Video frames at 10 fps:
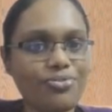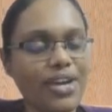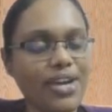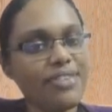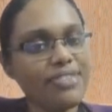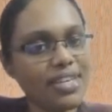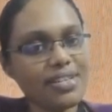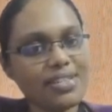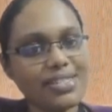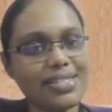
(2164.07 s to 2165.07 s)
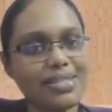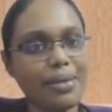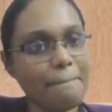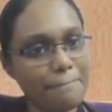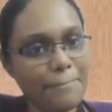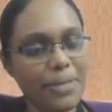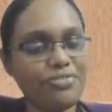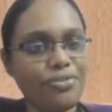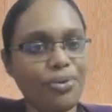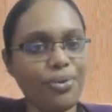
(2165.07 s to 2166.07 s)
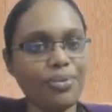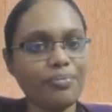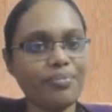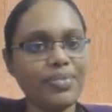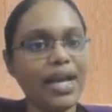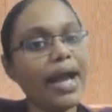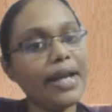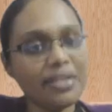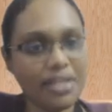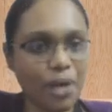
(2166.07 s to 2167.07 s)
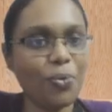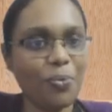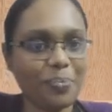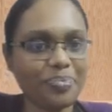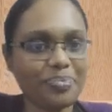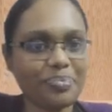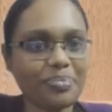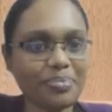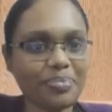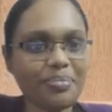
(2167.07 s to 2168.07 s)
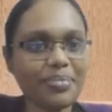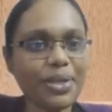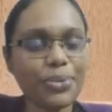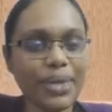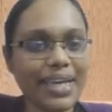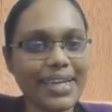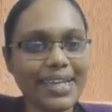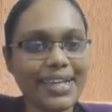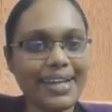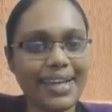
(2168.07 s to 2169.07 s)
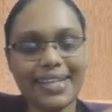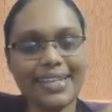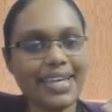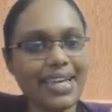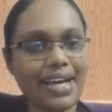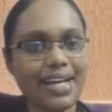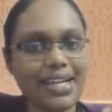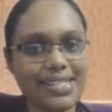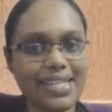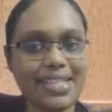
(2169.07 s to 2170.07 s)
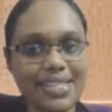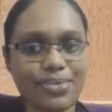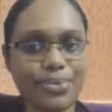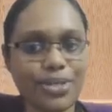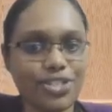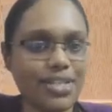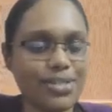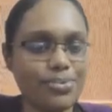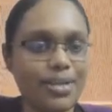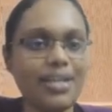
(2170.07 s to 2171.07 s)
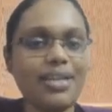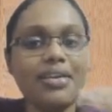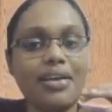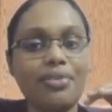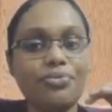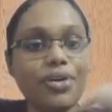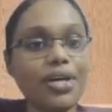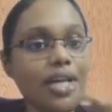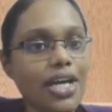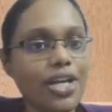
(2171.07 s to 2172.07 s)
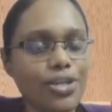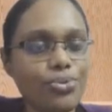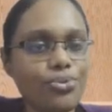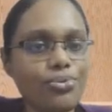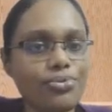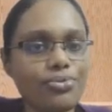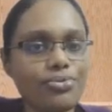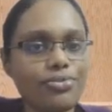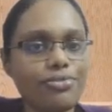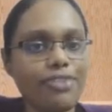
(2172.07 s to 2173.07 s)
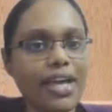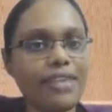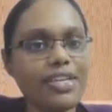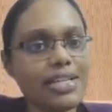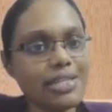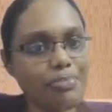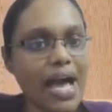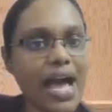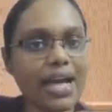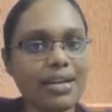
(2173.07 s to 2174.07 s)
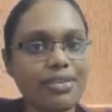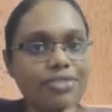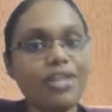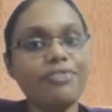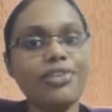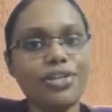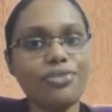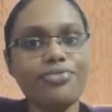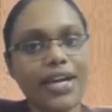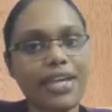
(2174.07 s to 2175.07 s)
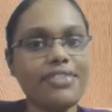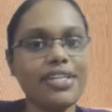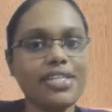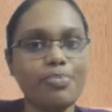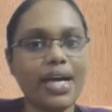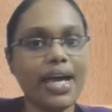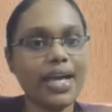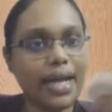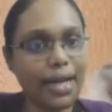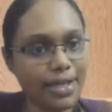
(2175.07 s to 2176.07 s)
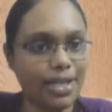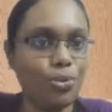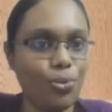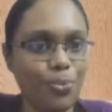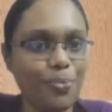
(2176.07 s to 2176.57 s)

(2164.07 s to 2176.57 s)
5 years before and now. Okay, like they are asking this question as well. Where are you 5 years back? Where were you 5 years back and now?